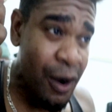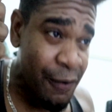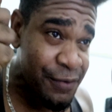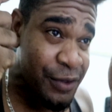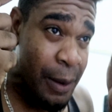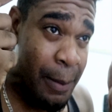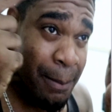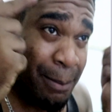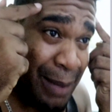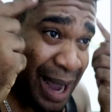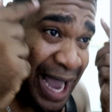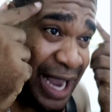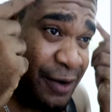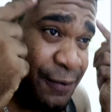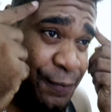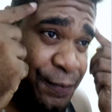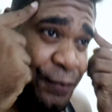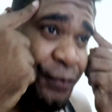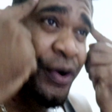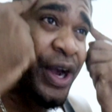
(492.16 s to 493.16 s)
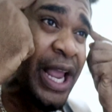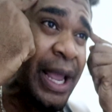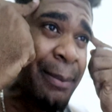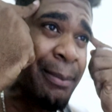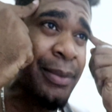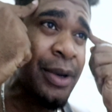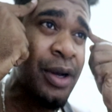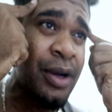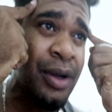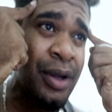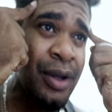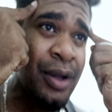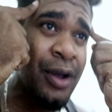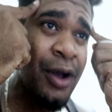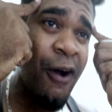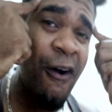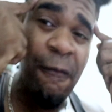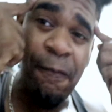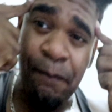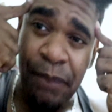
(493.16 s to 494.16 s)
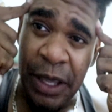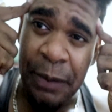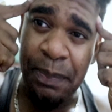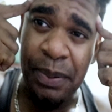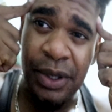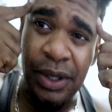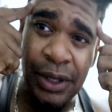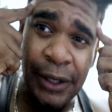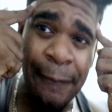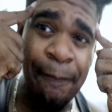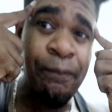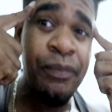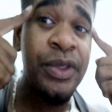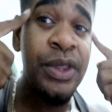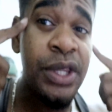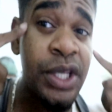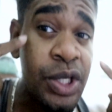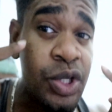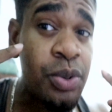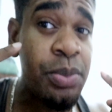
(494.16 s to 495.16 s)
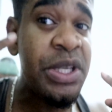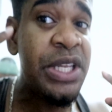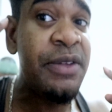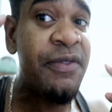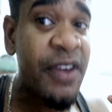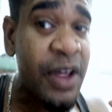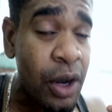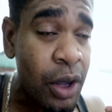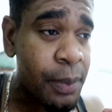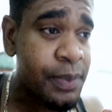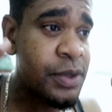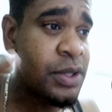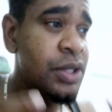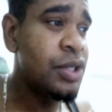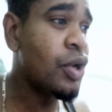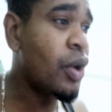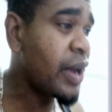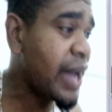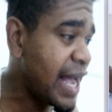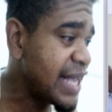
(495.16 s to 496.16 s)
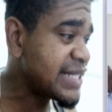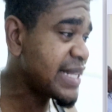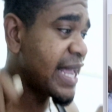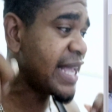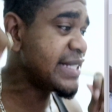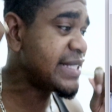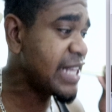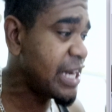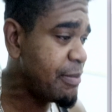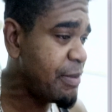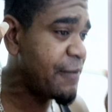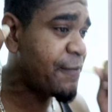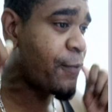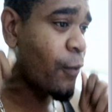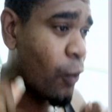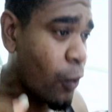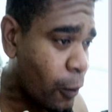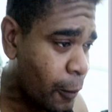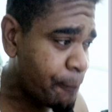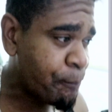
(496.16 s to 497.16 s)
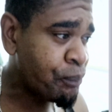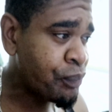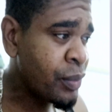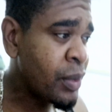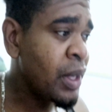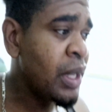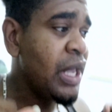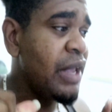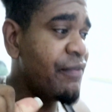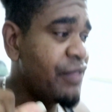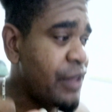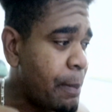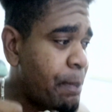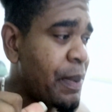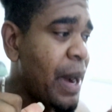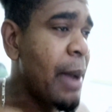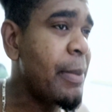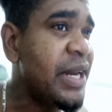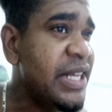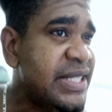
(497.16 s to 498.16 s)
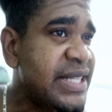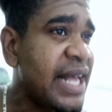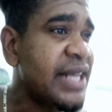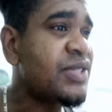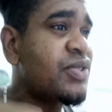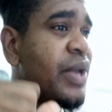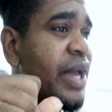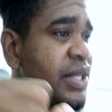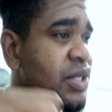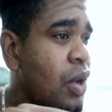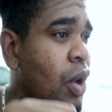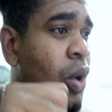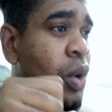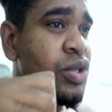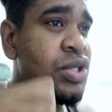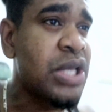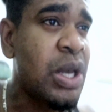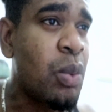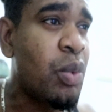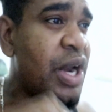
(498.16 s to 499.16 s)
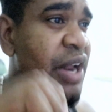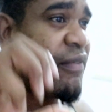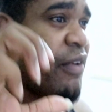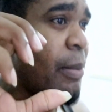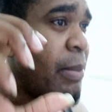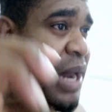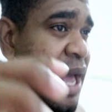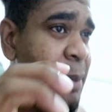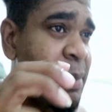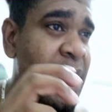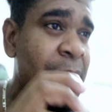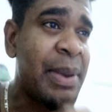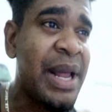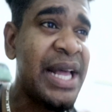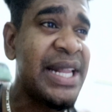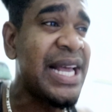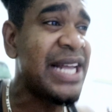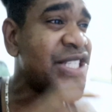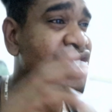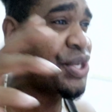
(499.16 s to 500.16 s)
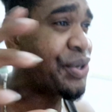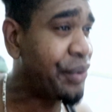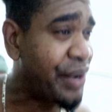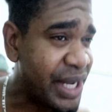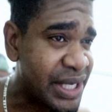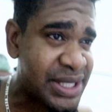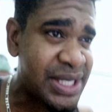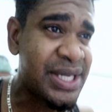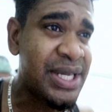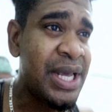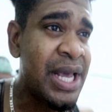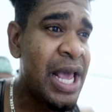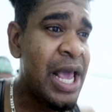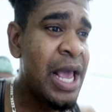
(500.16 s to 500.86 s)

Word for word: of the mind frame of people need to be developed. Now, guys, like I said before, if the prime minister has to get a house and whatever, blah, blah, blah, that's great.